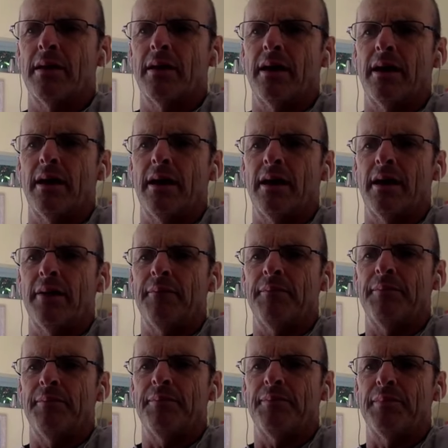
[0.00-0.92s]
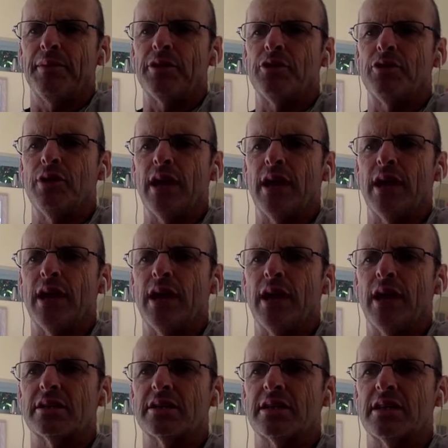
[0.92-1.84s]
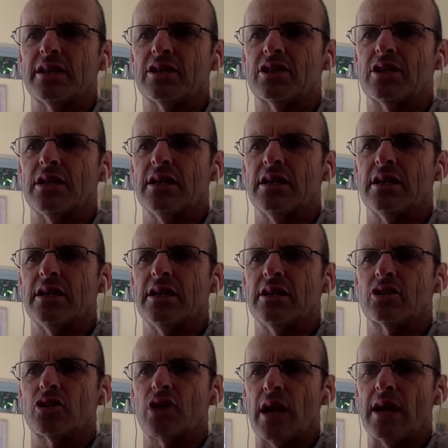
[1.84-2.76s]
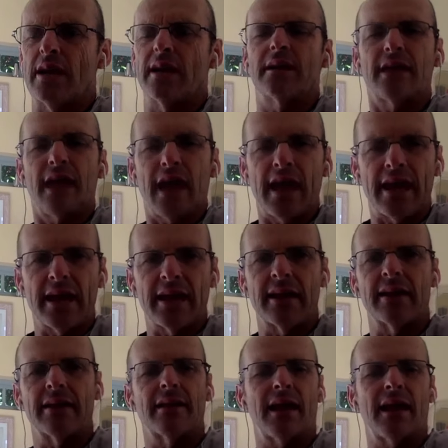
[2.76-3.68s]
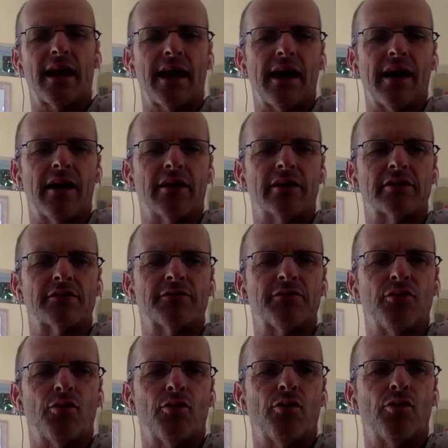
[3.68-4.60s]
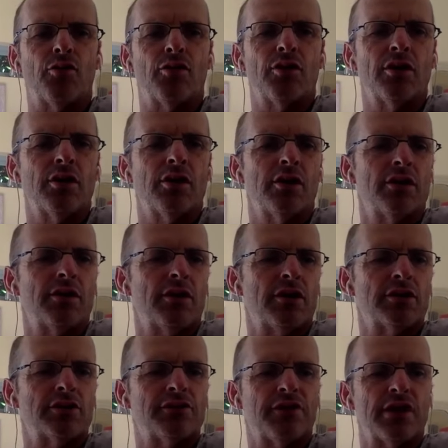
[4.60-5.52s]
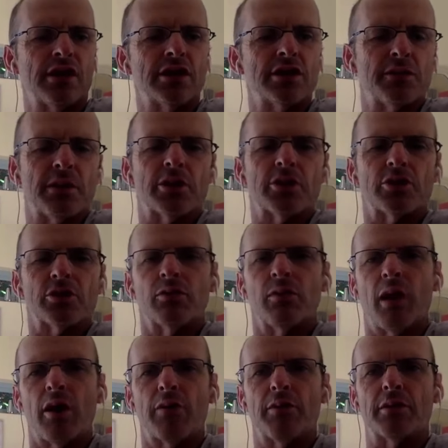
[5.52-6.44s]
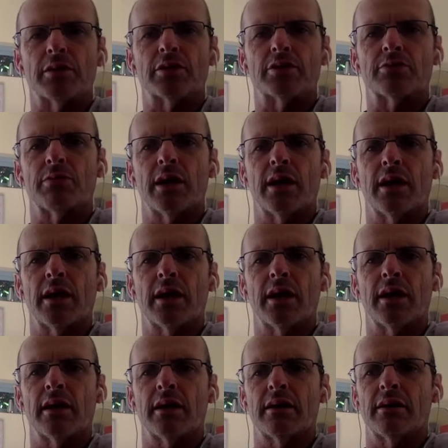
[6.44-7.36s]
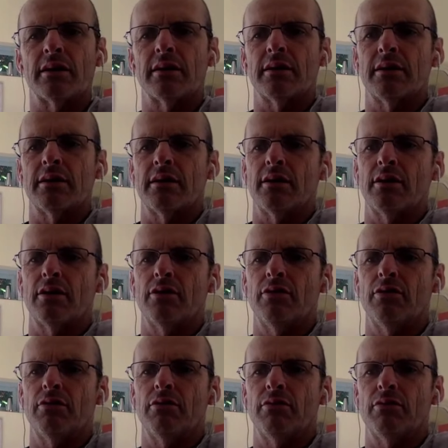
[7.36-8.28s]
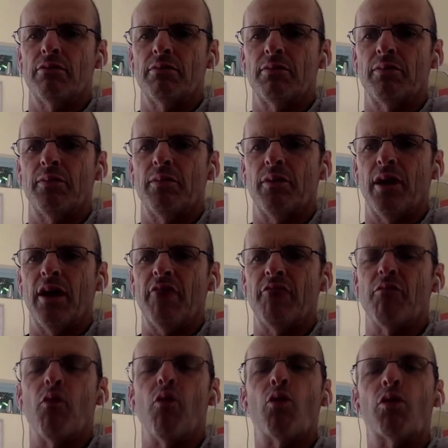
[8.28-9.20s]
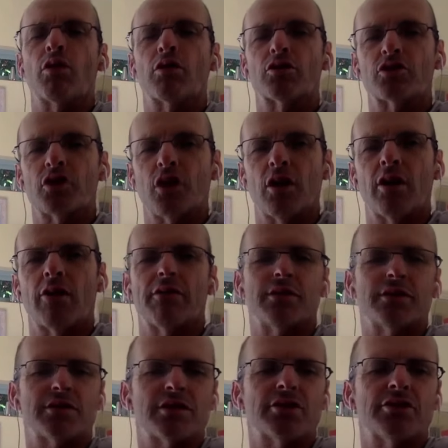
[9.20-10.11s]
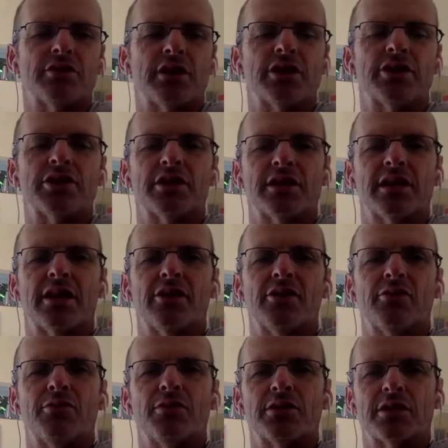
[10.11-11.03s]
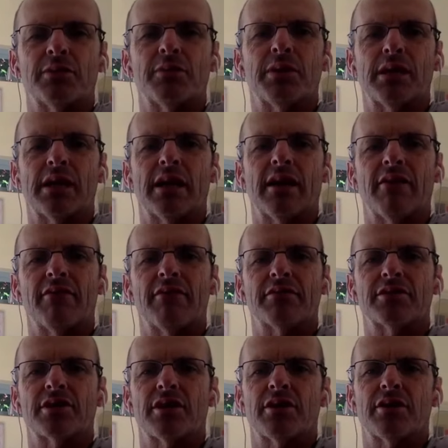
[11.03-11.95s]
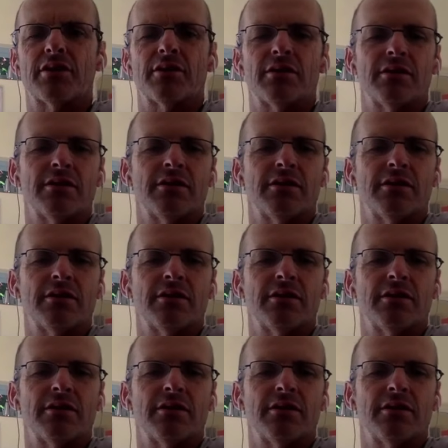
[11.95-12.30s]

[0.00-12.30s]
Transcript: but you actually essentially training day in and day out for those very special moments where you have more control over the situation than you would typically have. So